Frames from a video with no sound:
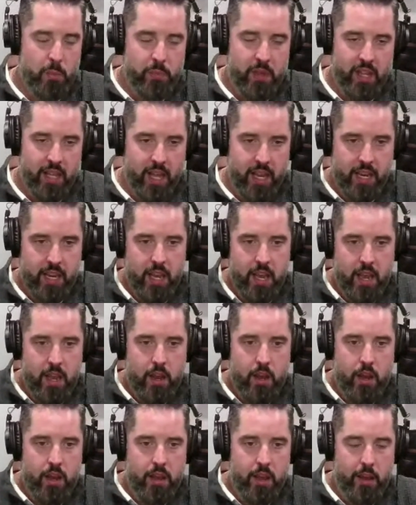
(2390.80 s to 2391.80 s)
something like
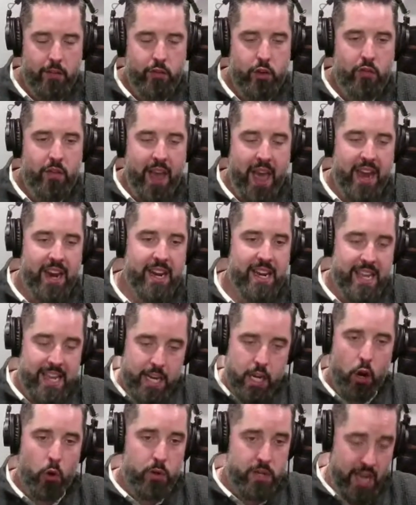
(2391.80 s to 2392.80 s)
if you've had
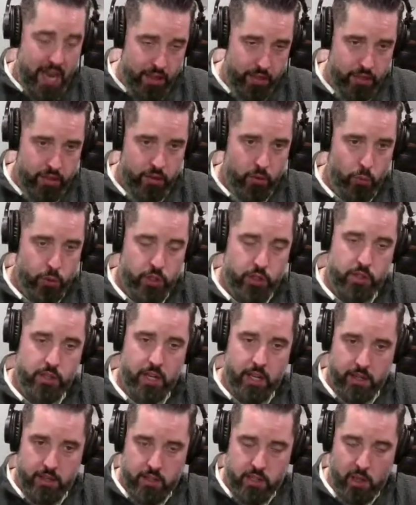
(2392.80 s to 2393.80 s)
an ego death,
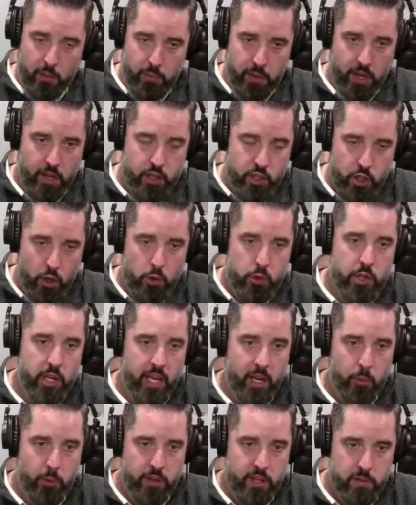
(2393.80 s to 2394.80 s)
which is, again, something
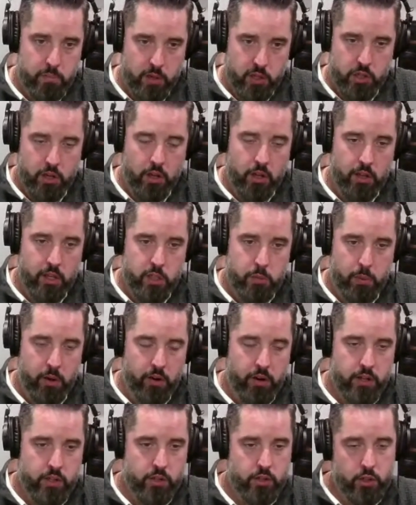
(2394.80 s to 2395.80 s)
associated with these mystical
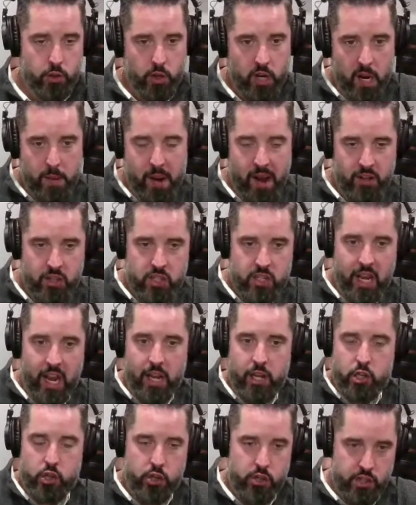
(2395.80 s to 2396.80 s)
experiences. You come
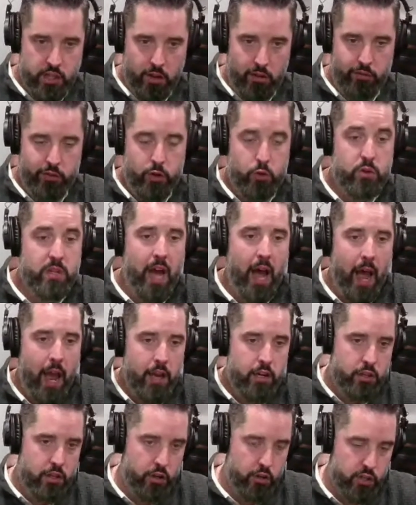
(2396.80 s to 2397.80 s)
outside yourself, you
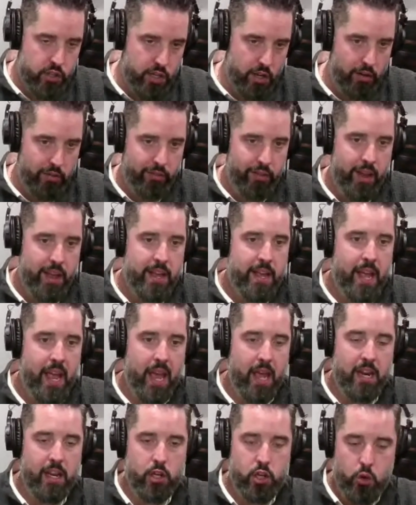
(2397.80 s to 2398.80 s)
die to yourself,
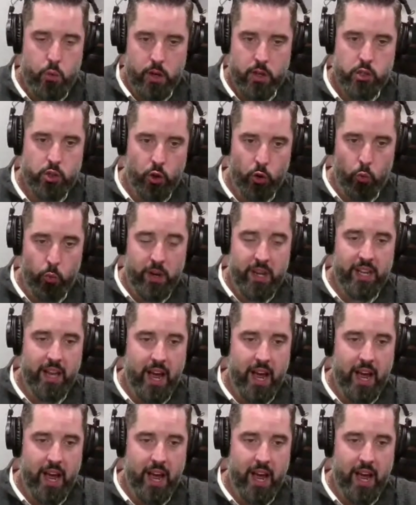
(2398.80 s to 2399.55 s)
and in doing so